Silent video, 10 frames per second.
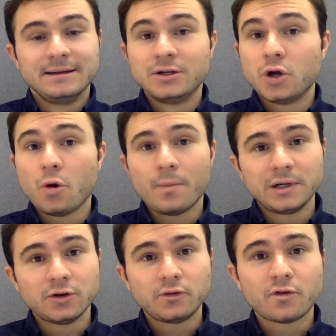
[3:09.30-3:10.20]
Nope,
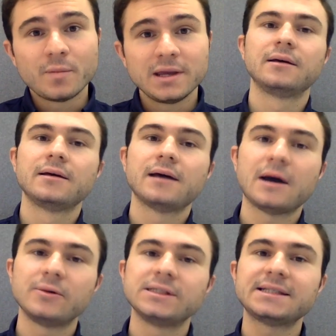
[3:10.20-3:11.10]
not for me. I
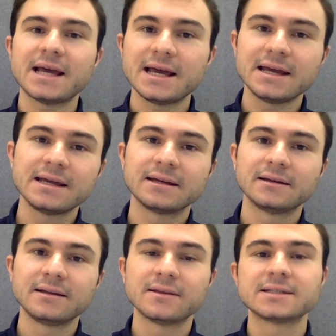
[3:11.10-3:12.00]
will
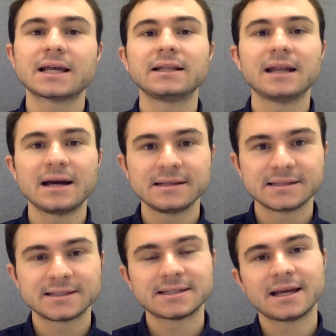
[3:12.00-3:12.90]
stay in the
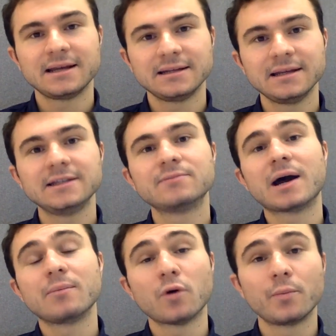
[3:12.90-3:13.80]
sidelines and eat
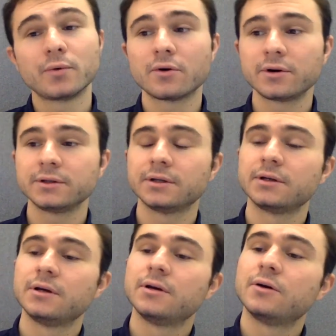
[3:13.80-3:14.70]
my popcorn,
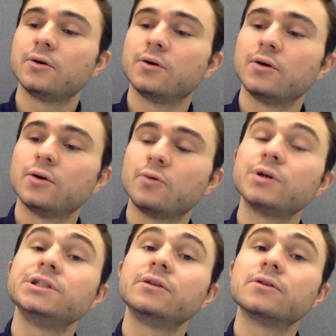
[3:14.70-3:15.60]

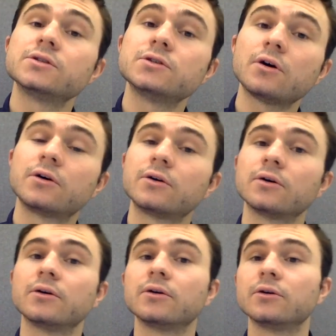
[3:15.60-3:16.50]
watching the stock
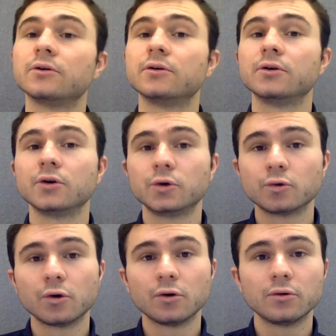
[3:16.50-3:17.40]

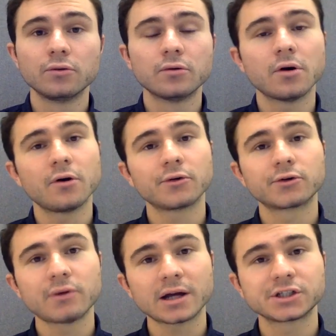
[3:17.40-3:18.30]
grow or
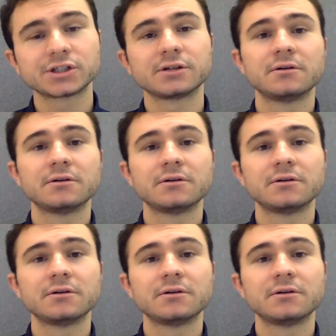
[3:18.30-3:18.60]
crash.